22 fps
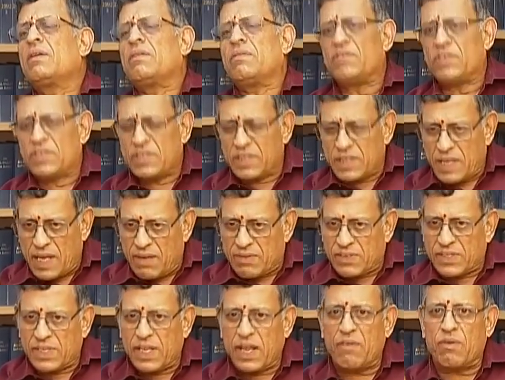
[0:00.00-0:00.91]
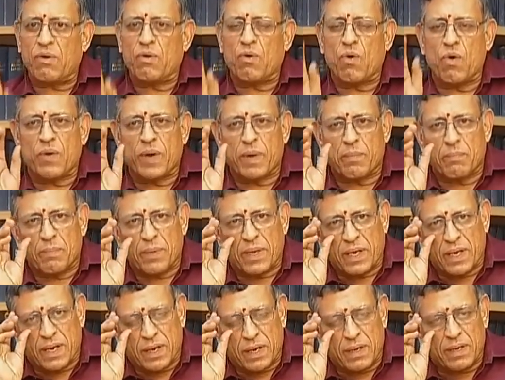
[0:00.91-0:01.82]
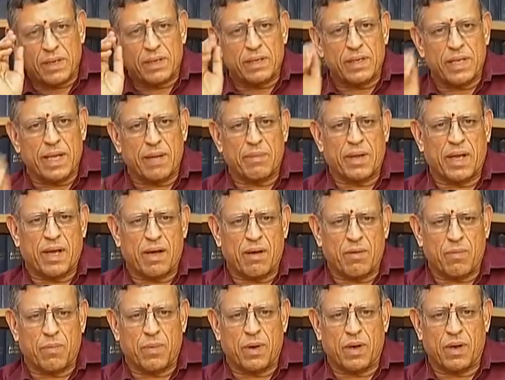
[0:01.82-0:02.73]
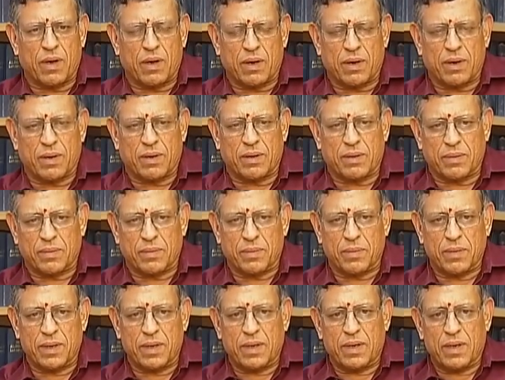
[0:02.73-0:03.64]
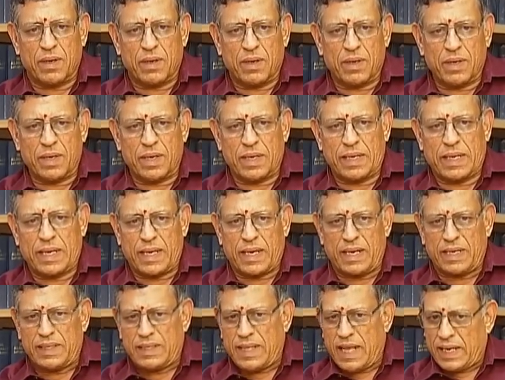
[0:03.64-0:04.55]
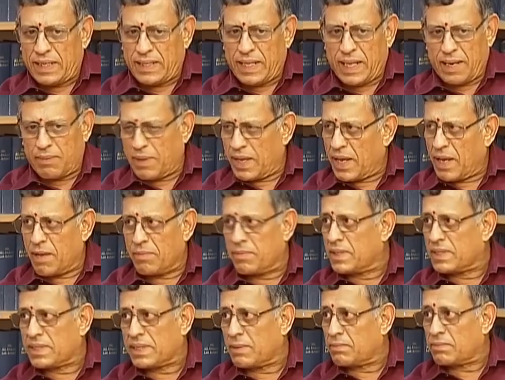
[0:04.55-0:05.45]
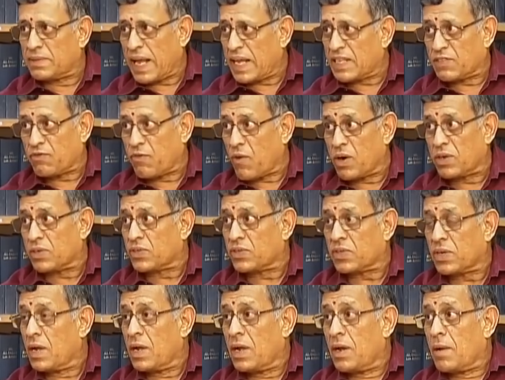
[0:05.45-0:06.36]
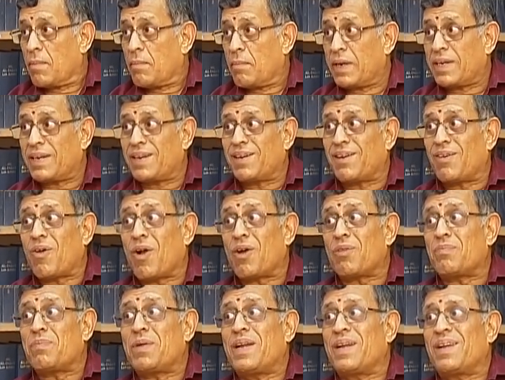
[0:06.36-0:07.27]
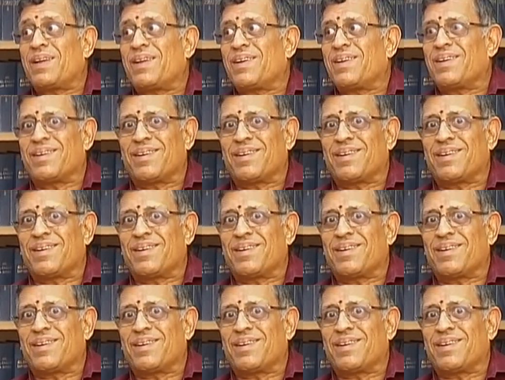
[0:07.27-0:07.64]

Which they have saved over a period. They may have, here and there may have been some tax faults. But it will not be